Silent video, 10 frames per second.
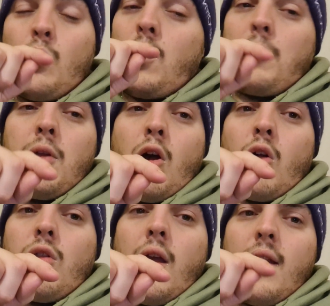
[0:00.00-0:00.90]
will be
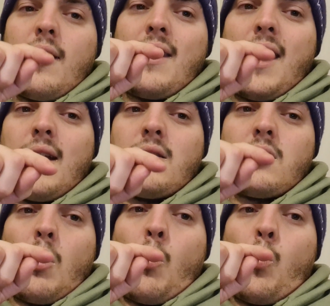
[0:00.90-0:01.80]
on
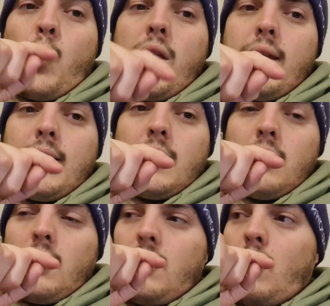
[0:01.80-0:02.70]
next week
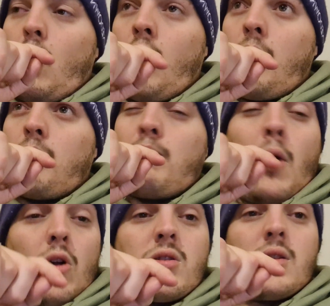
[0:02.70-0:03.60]
on
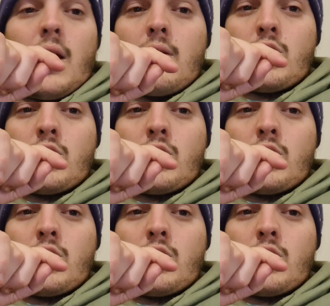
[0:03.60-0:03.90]
Boxing Day.